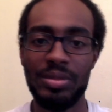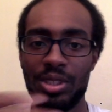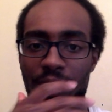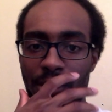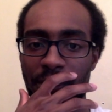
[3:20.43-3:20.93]

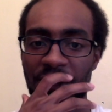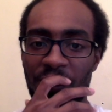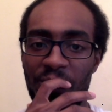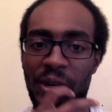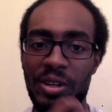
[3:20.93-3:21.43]
So I spent
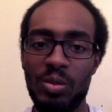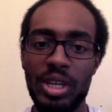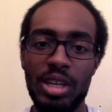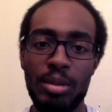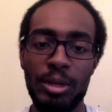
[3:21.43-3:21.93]
about a
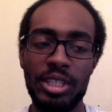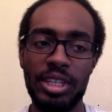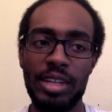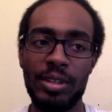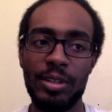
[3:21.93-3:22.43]
week putting
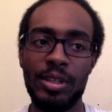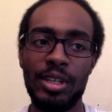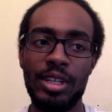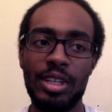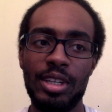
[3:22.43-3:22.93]
together
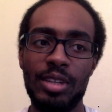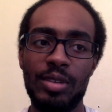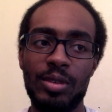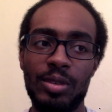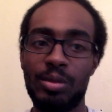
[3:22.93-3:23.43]

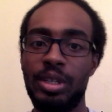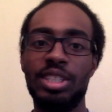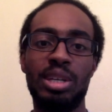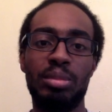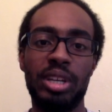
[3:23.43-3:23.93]
or
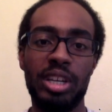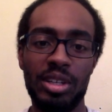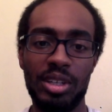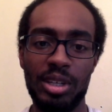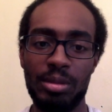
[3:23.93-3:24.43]

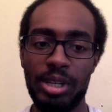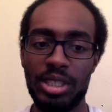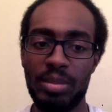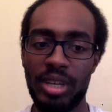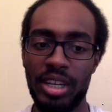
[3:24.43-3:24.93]
reassembling a
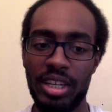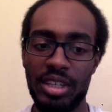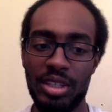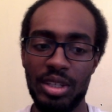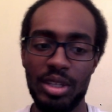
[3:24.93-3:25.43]
resume
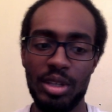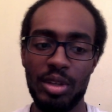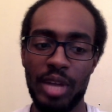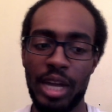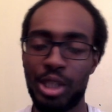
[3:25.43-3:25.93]
and
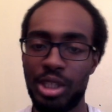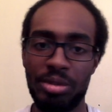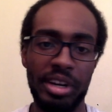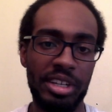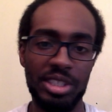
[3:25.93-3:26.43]
actually
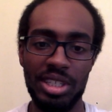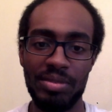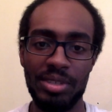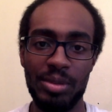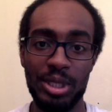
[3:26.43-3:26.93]
creating a
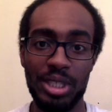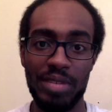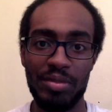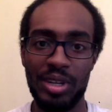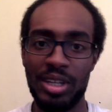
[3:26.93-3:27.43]
CV, which
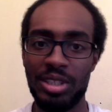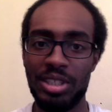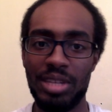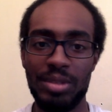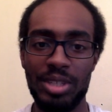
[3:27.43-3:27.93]
I've honestly
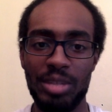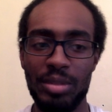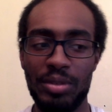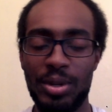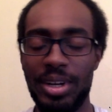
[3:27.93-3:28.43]
never done
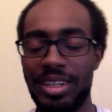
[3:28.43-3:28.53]
before.